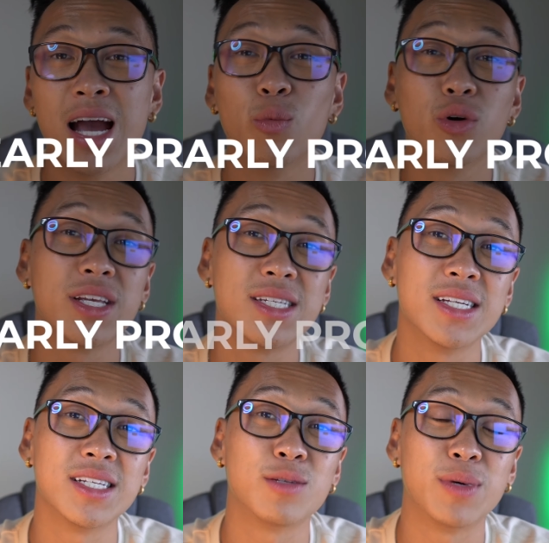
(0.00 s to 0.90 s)
And what this
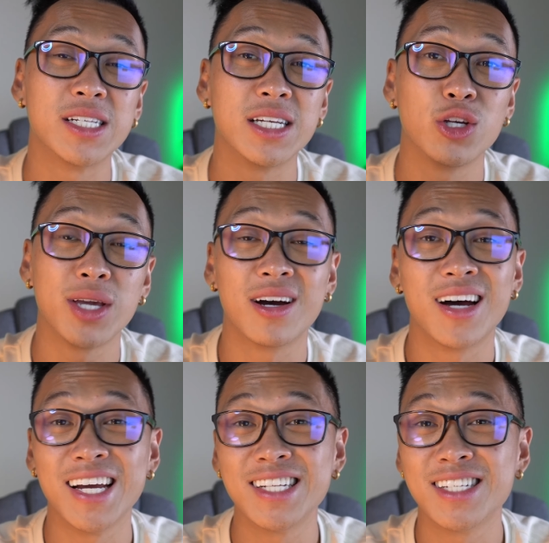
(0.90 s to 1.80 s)
is, is basically you get
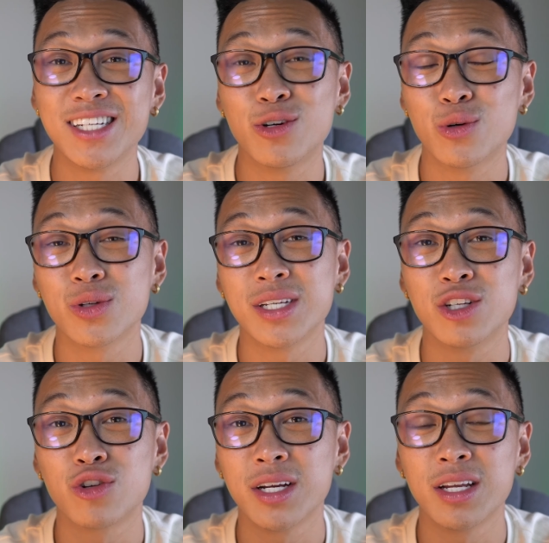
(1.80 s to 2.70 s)
our A to Z course
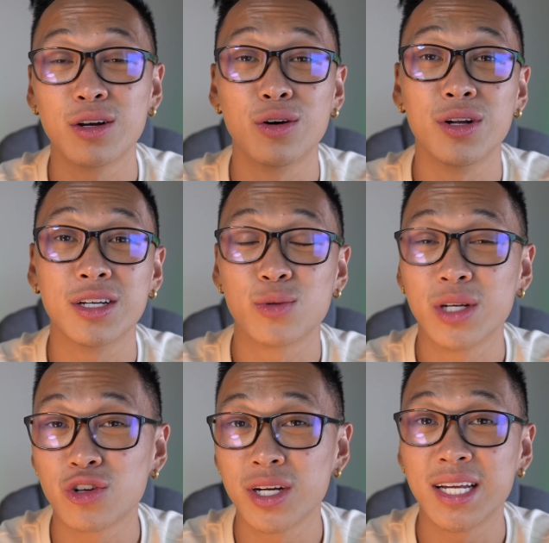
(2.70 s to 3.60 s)
in trading on our
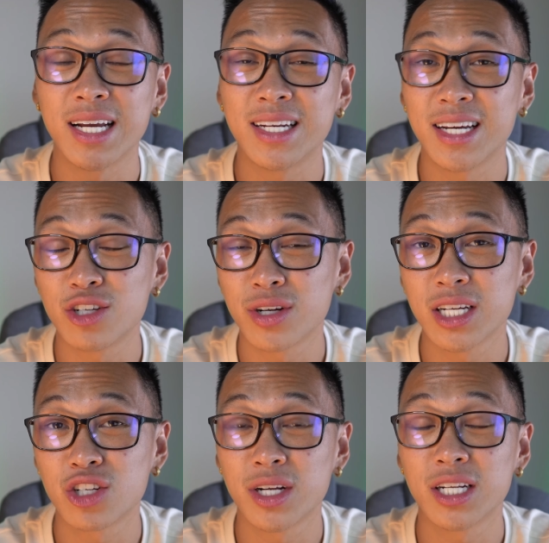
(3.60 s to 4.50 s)
swing trading and day
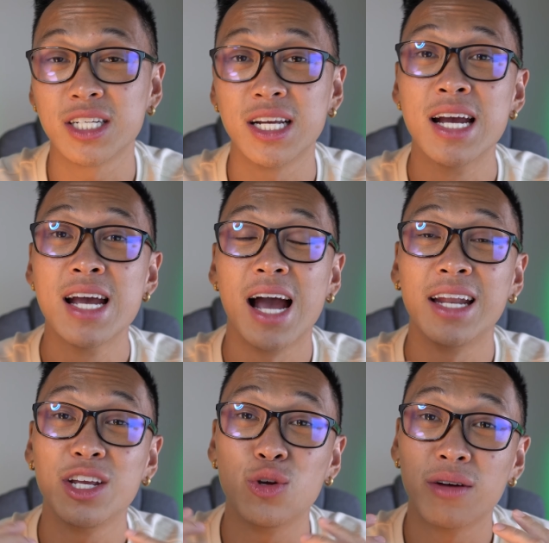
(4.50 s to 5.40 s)
trading strategy.
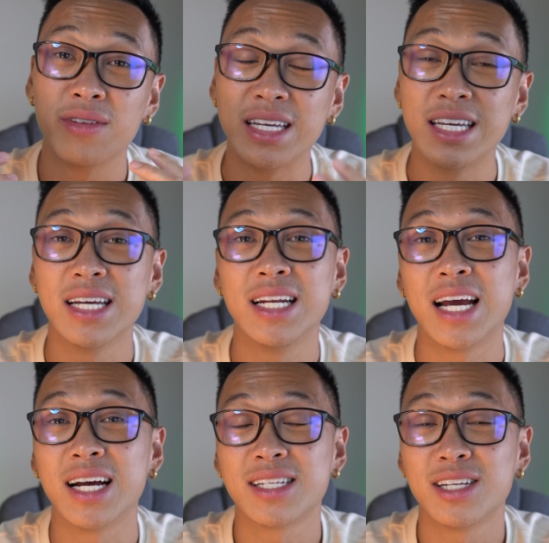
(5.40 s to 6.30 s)
And then you have a
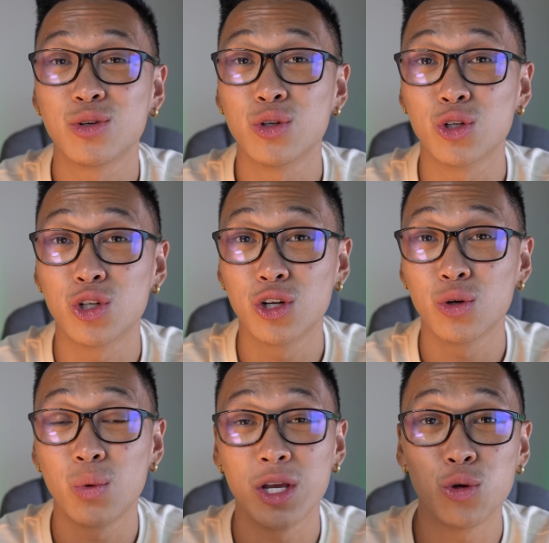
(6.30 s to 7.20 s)
yearly access on your
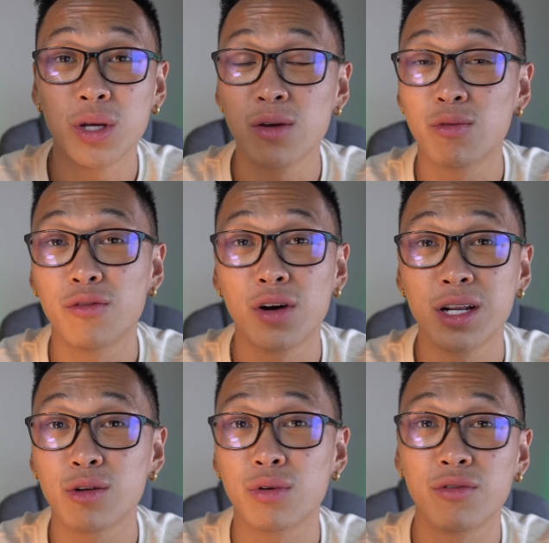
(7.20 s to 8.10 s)
journal where you keep
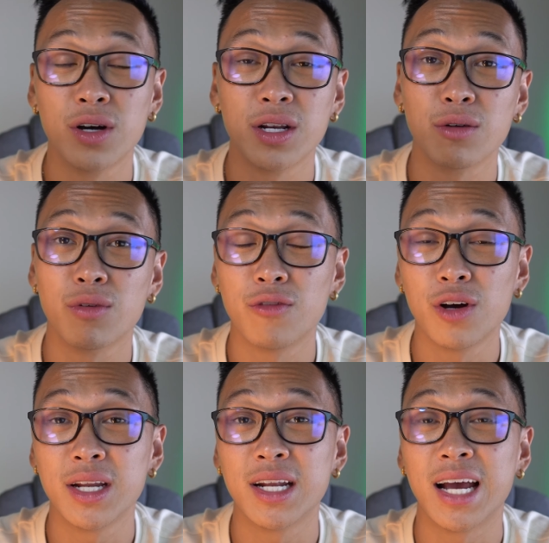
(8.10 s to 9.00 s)
refining and refining and
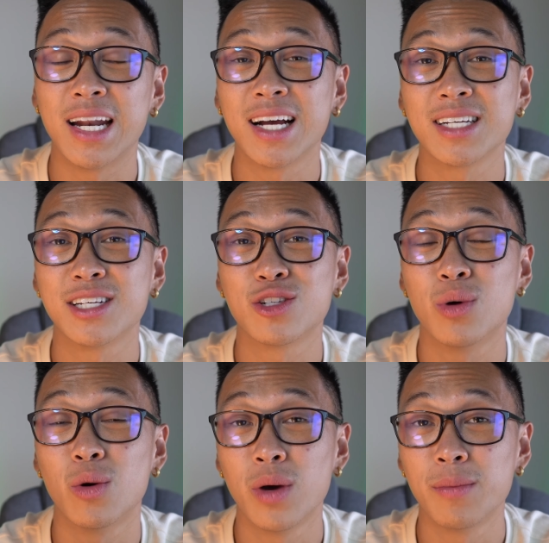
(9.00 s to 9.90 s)
refining and access
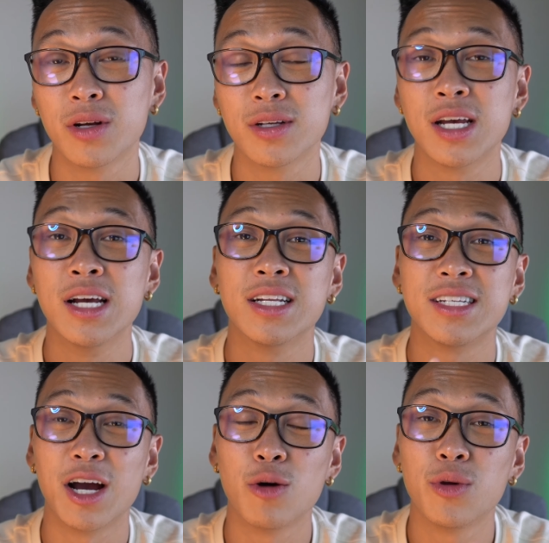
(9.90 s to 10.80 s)
to our webinars
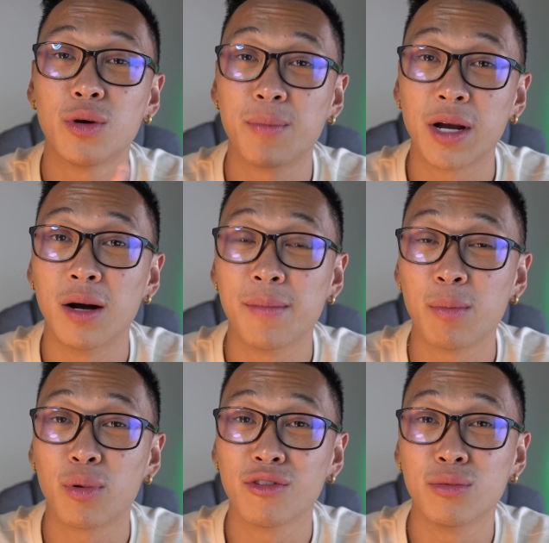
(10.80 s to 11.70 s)
to help you become a
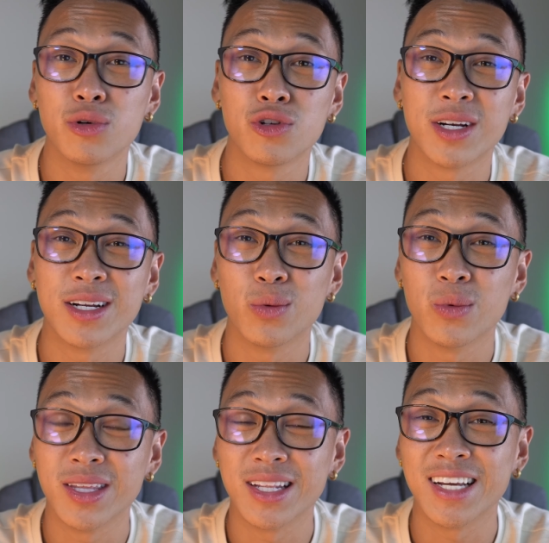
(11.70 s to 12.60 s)
profitable trader
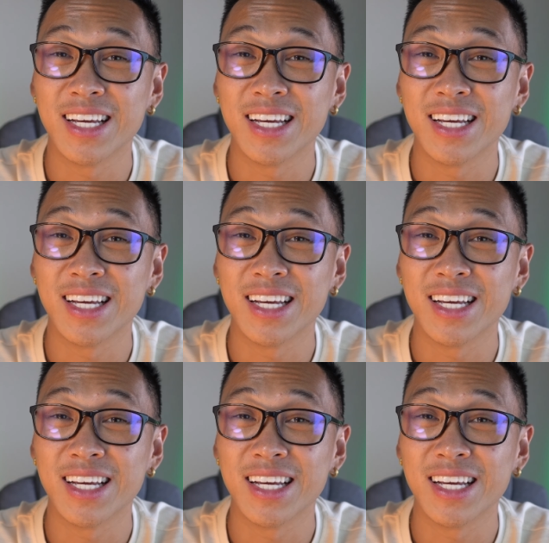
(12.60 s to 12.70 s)
within a